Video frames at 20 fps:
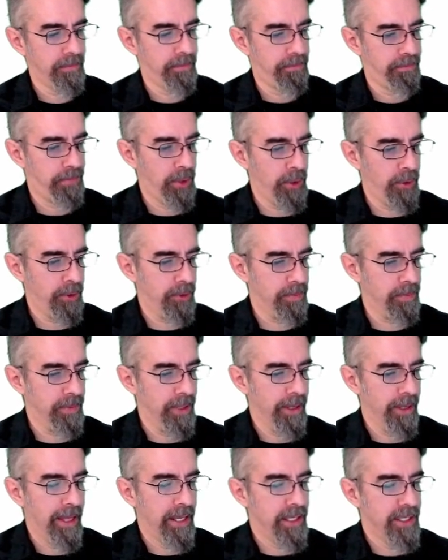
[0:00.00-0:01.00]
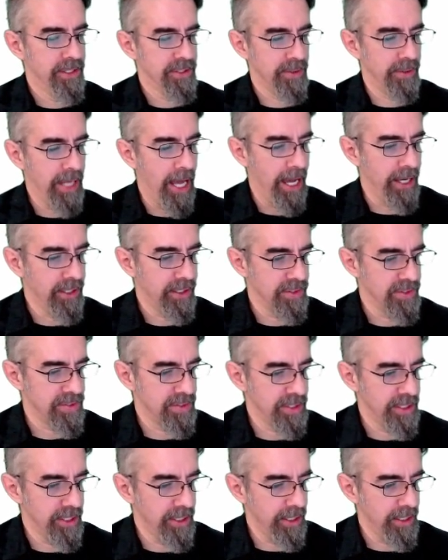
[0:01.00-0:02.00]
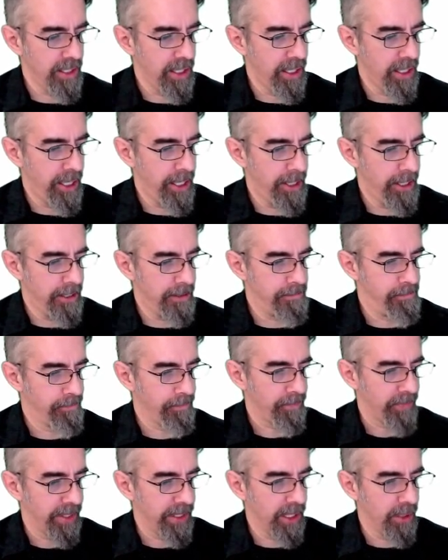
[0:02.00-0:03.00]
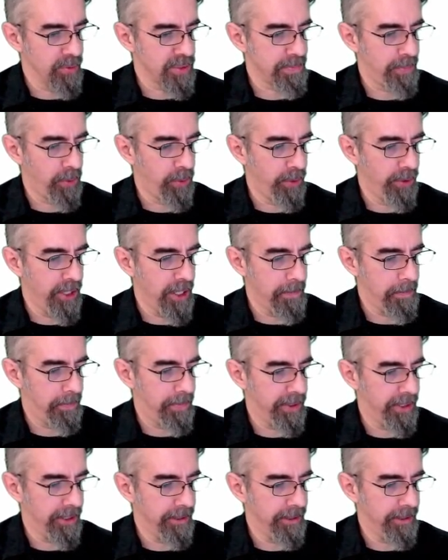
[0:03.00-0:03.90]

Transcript: Boom. So now you can see, it's pulling up